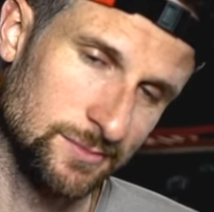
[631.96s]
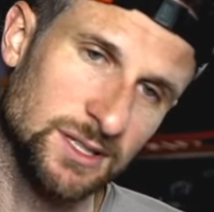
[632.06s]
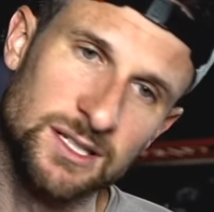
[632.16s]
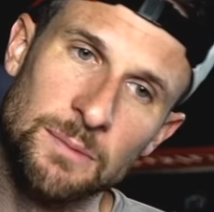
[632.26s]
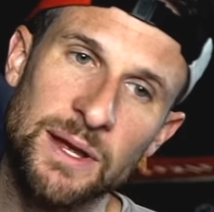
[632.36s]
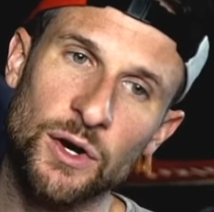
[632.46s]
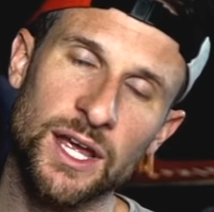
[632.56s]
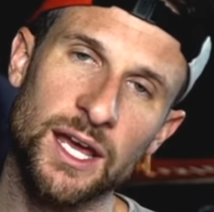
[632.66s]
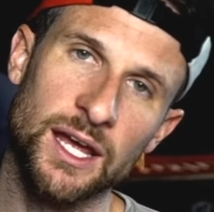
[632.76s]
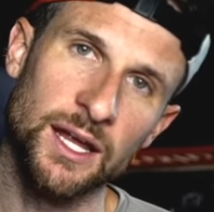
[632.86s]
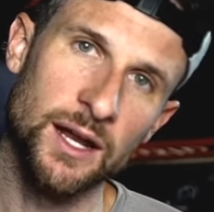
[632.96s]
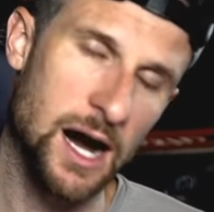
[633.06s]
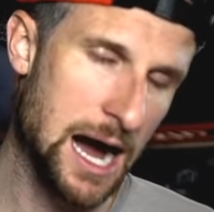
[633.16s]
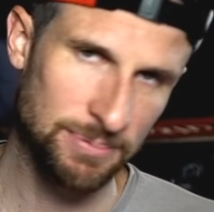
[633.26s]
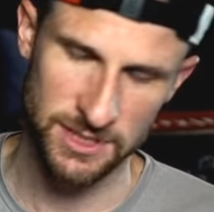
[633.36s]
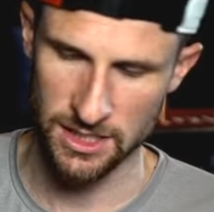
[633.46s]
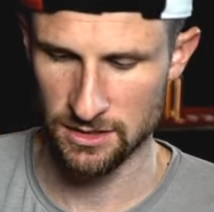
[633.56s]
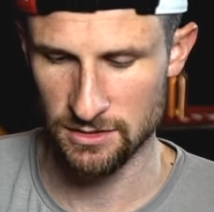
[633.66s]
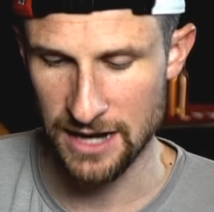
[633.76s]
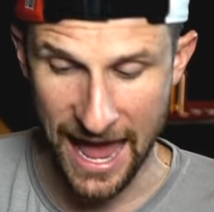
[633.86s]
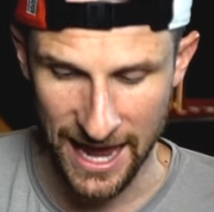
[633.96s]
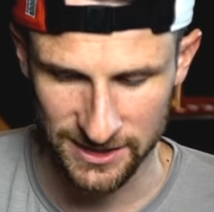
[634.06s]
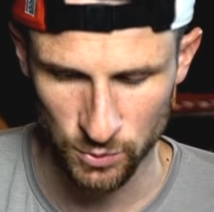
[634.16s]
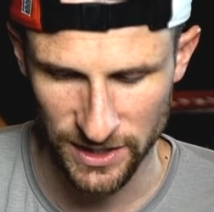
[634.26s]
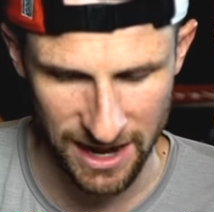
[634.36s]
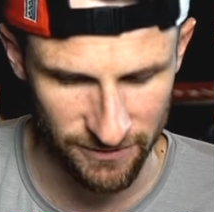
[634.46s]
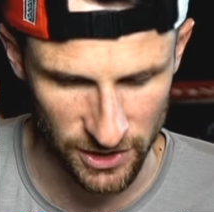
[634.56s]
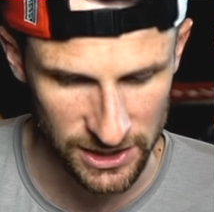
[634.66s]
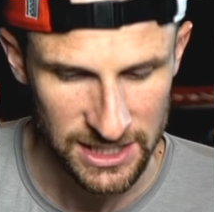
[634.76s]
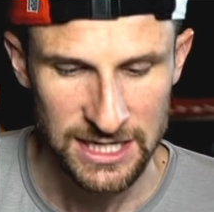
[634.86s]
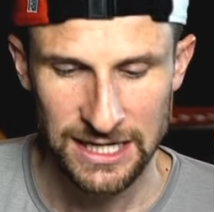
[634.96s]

Chameleon, Opto, X, whatever,